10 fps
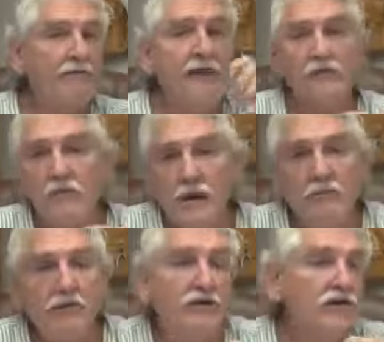And then
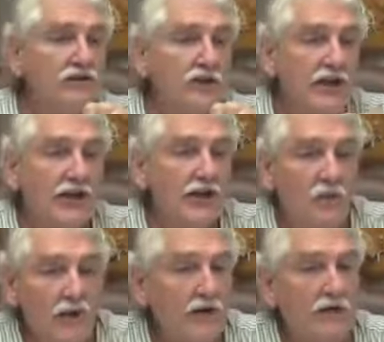remember in your genetic
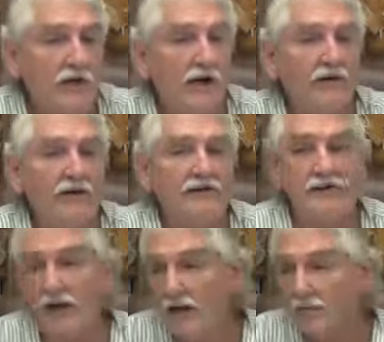weaker
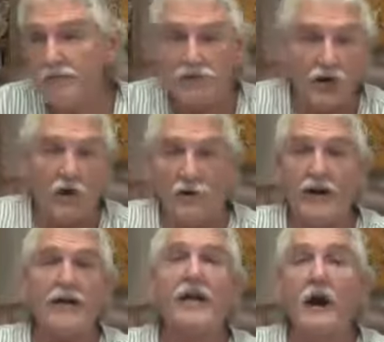areas, the lymph is
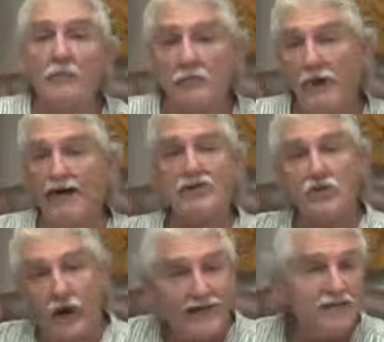already compromised
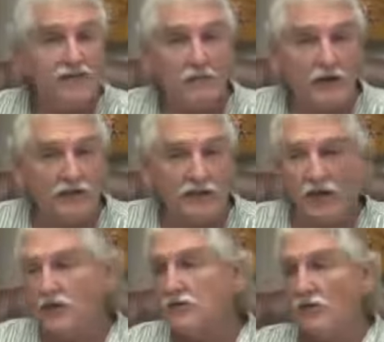twice as much.
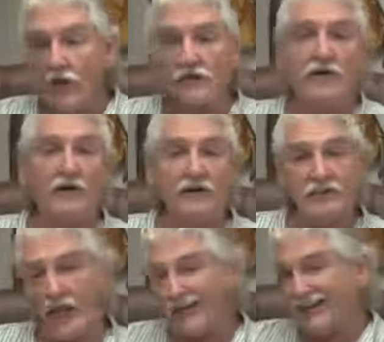So those
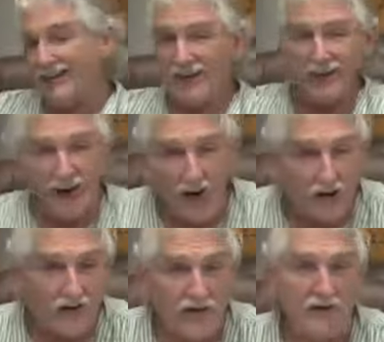areas take a little
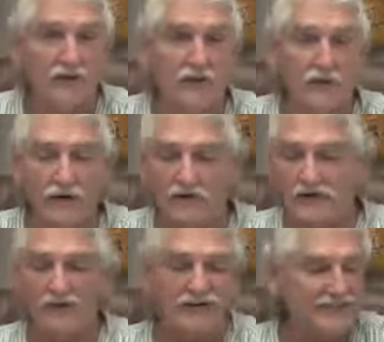longer to deal with.
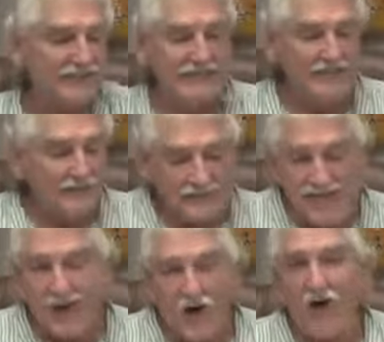So it's, it's
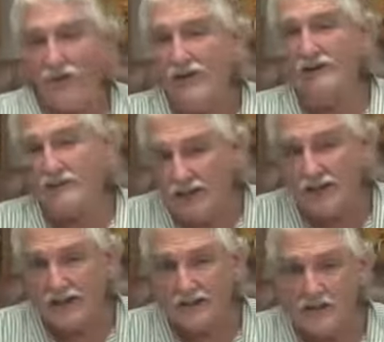got all these
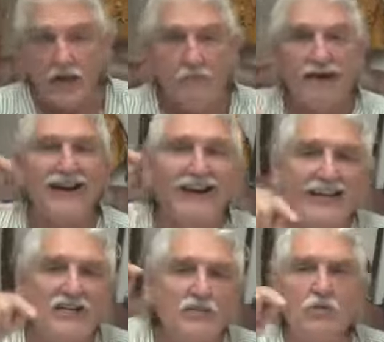things. But at
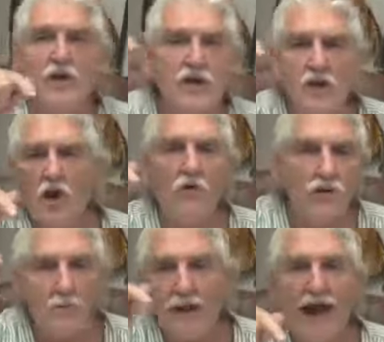least we know
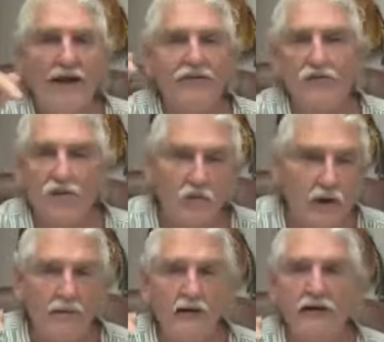the path to the
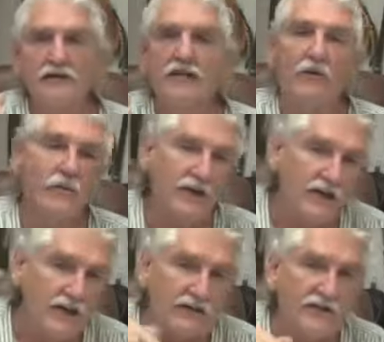remedies and we
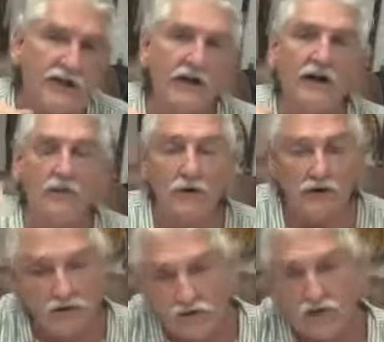can get there and we
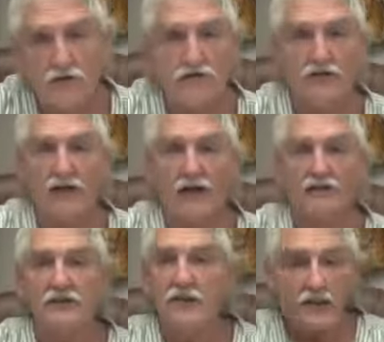can do those
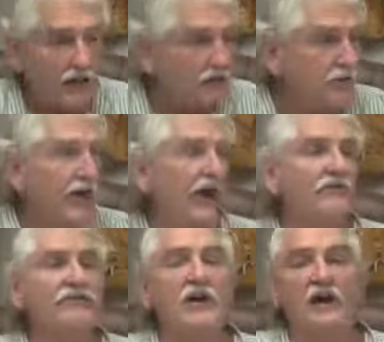things. Yes, we
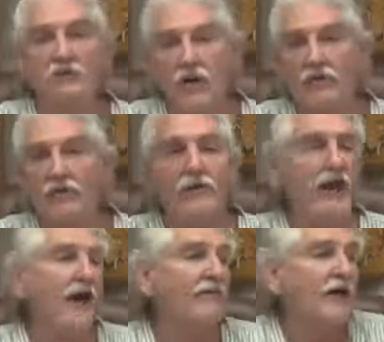have t- trouble. We
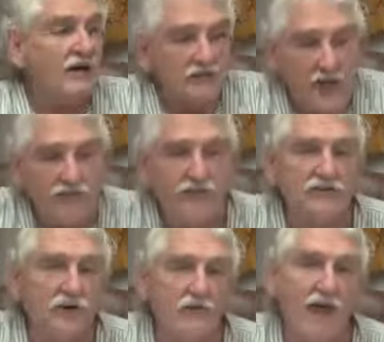have
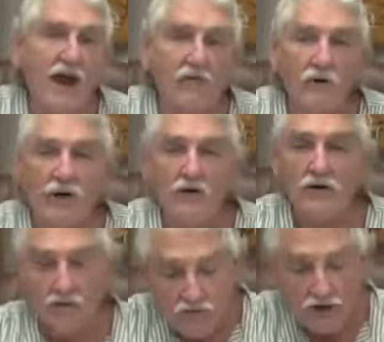toughness on that
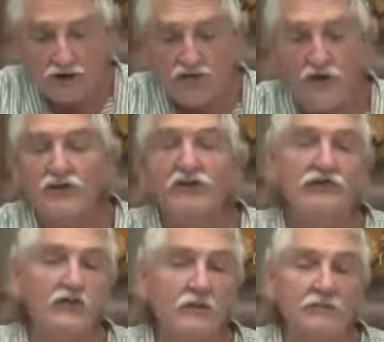road,
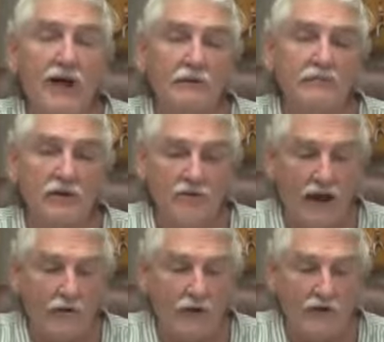frustration sometimes on
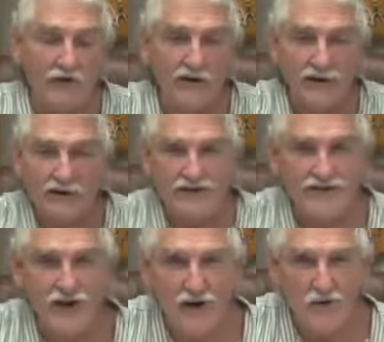that road. It's
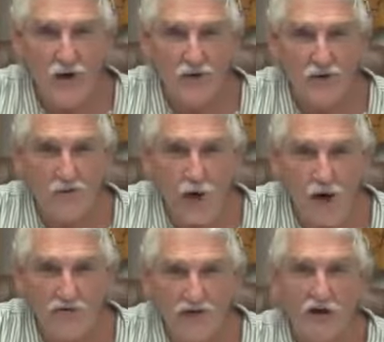still a road to
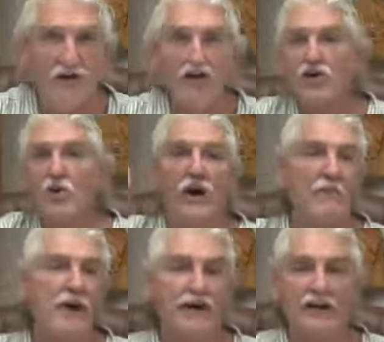Wellville. You want
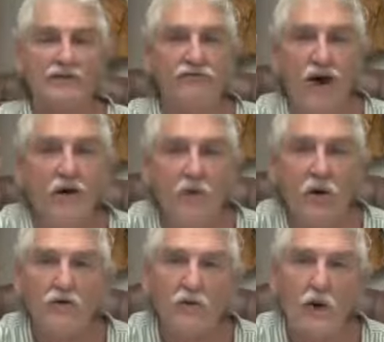to make it a fun
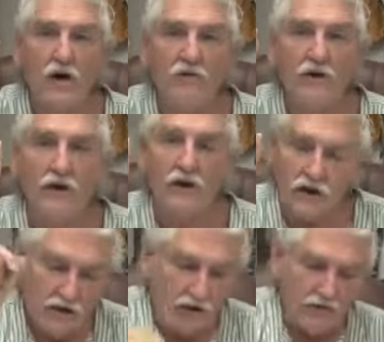road to Wellville.
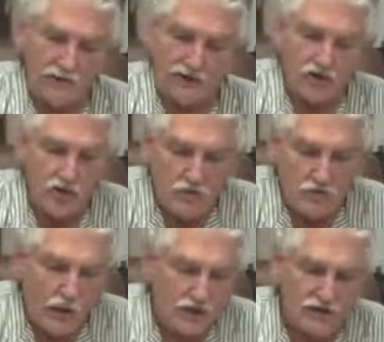You know, there's too
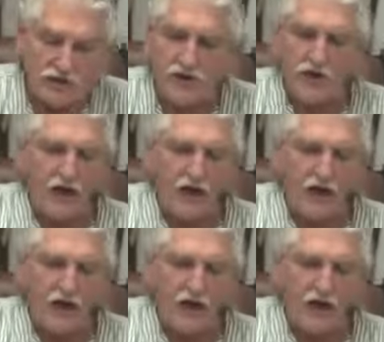much.